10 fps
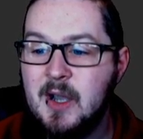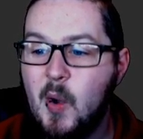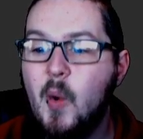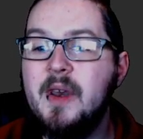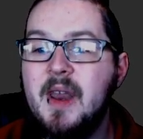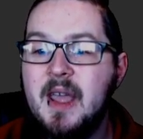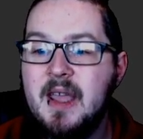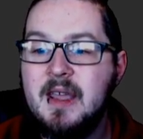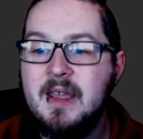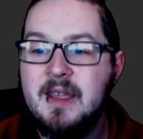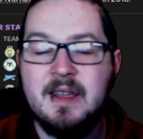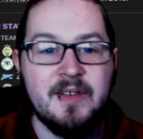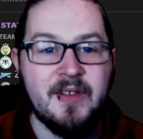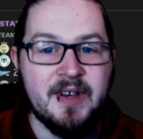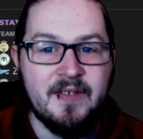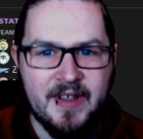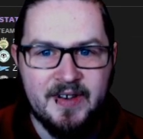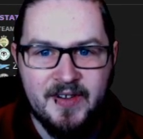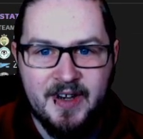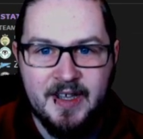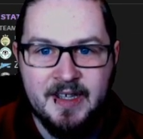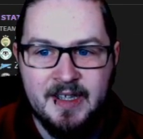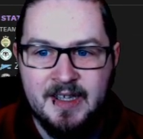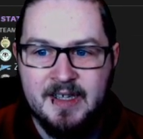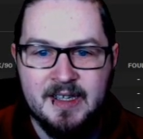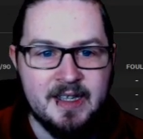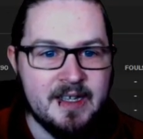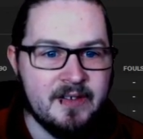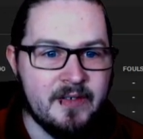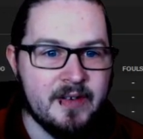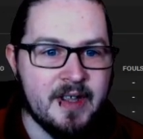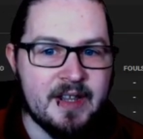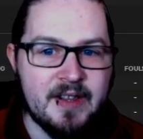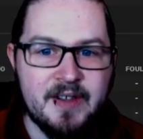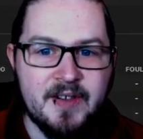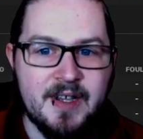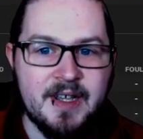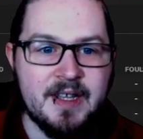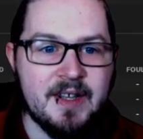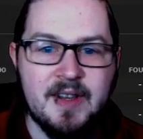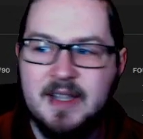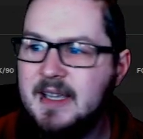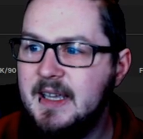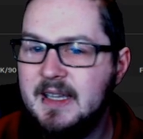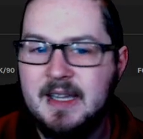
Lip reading: quite a significant signing in this league.